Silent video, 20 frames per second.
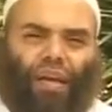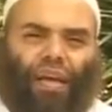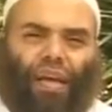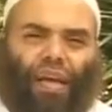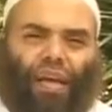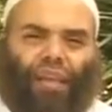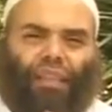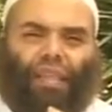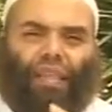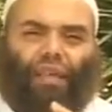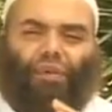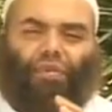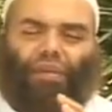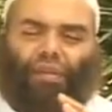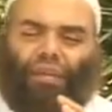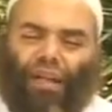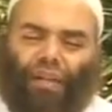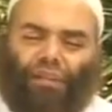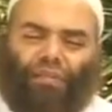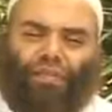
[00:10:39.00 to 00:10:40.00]
and they were
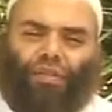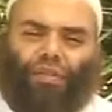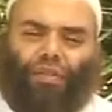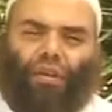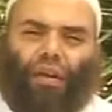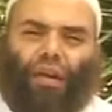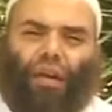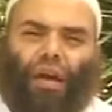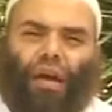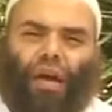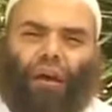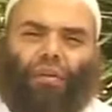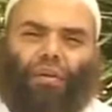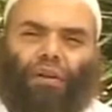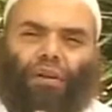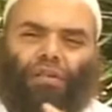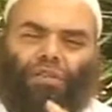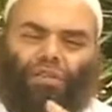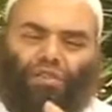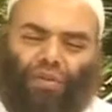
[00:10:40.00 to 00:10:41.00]
never
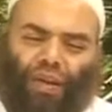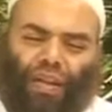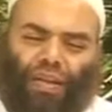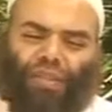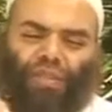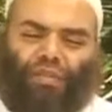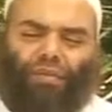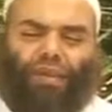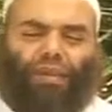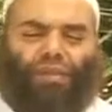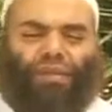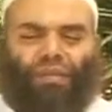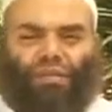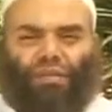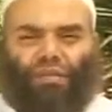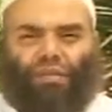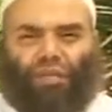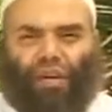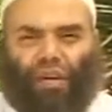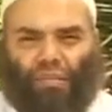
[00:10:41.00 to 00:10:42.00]
among the transgressors
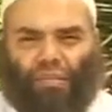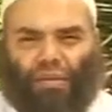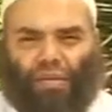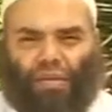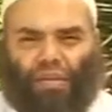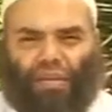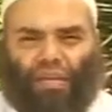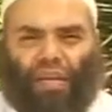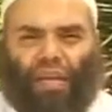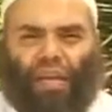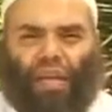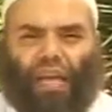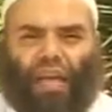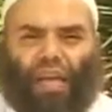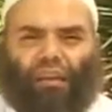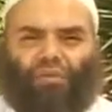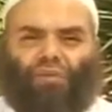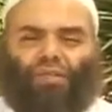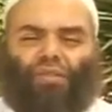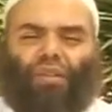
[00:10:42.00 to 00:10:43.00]
of the limits.
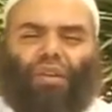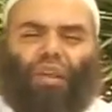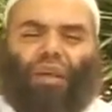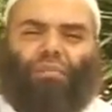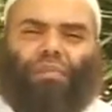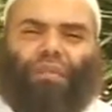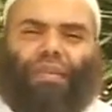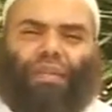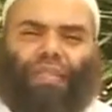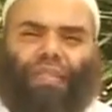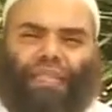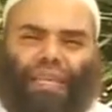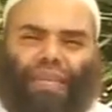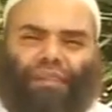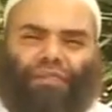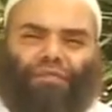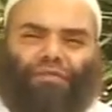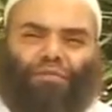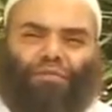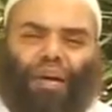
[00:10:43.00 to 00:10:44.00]
And we should not be
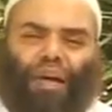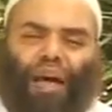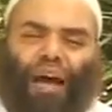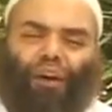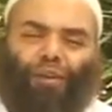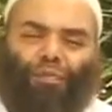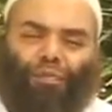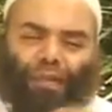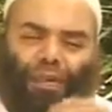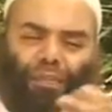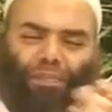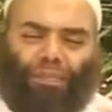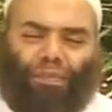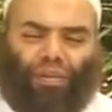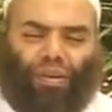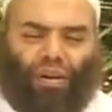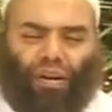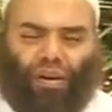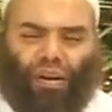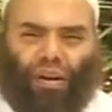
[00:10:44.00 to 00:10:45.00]
deceived by how
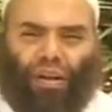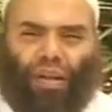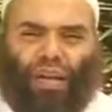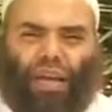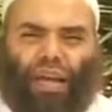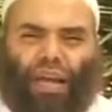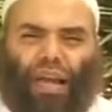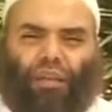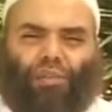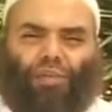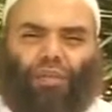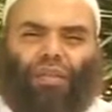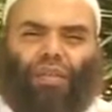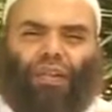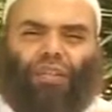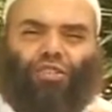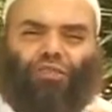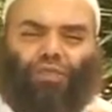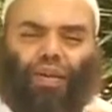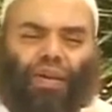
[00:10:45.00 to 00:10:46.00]
people are. And when
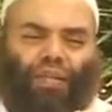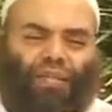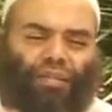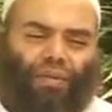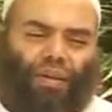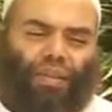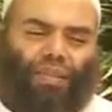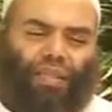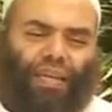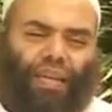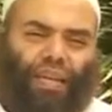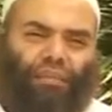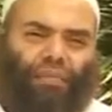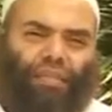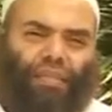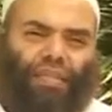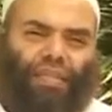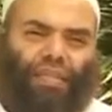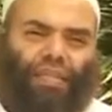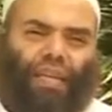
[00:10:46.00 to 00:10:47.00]
they transgress the
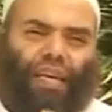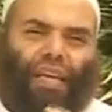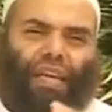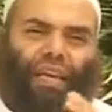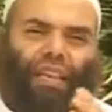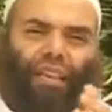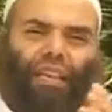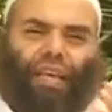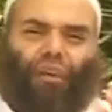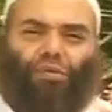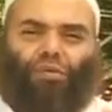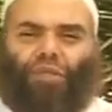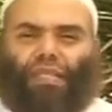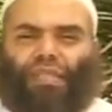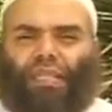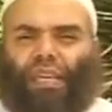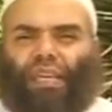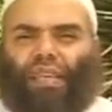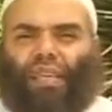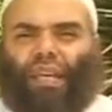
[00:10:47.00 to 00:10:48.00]
limits, they would
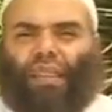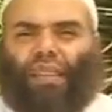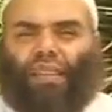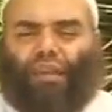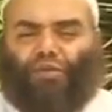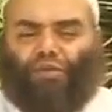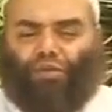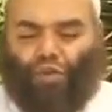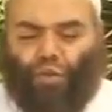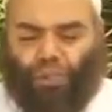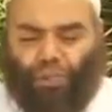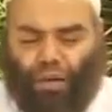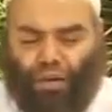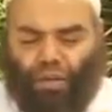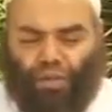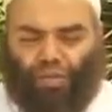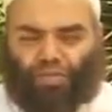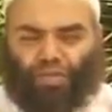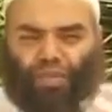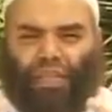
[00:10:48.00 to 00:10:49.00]
see that there is no
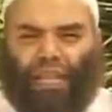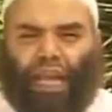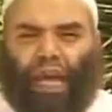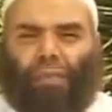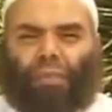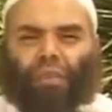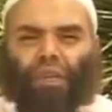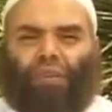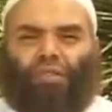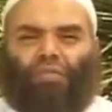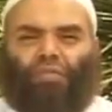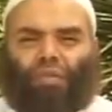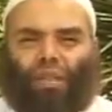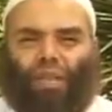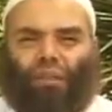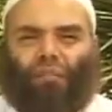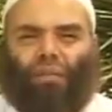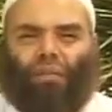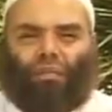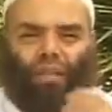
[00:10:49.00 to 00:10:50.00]
punishment happening to
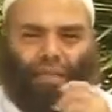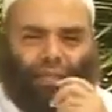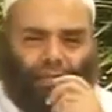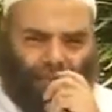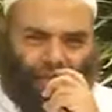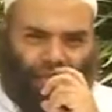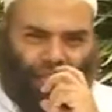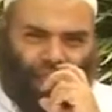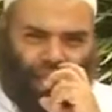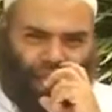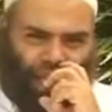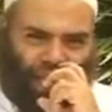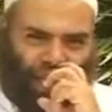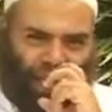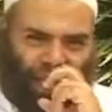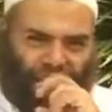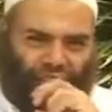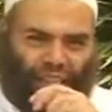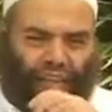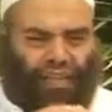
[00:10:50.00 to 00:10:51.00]
them immediately.
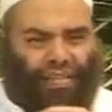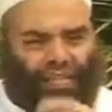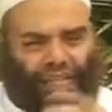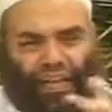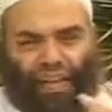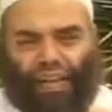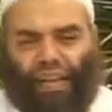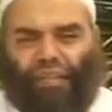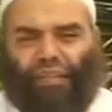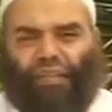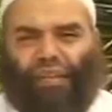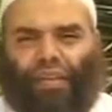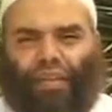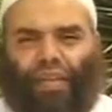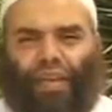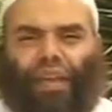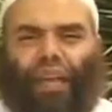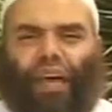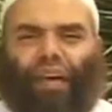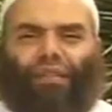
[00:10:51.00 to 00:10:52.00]
They're still living
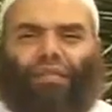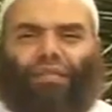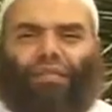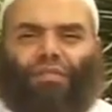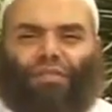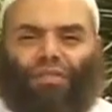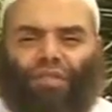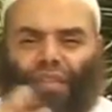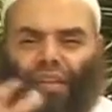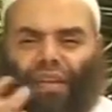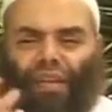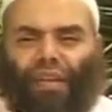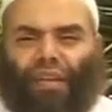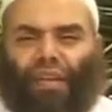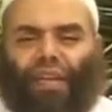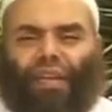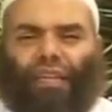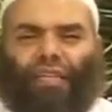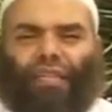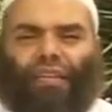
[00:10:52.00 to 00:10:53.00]
their life, they're still
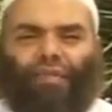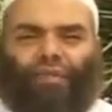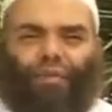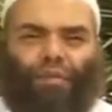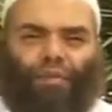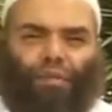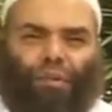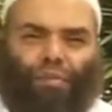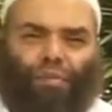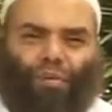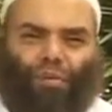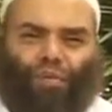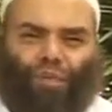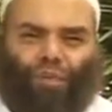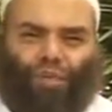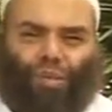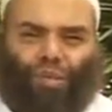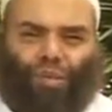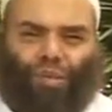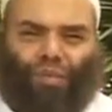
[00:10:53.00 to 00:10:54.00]
eating from the
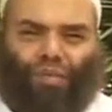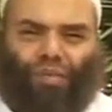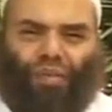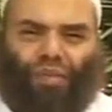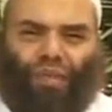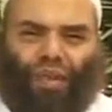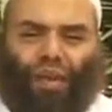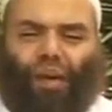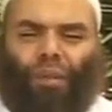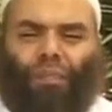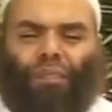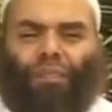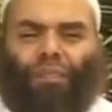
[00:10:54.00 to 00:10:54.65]
provisions of Allah,